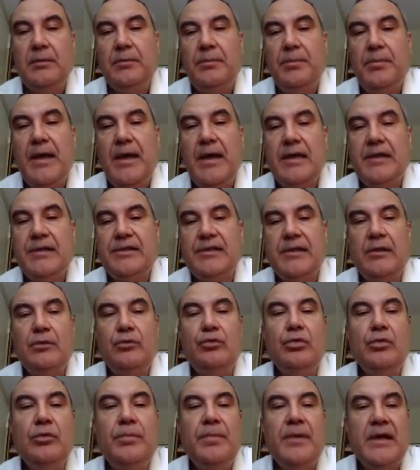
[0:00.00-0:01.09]
pass and
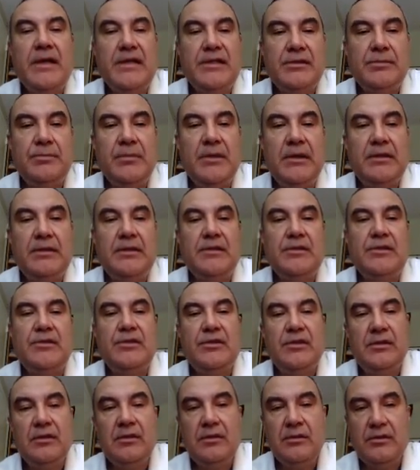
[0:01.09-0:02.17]
two pass methods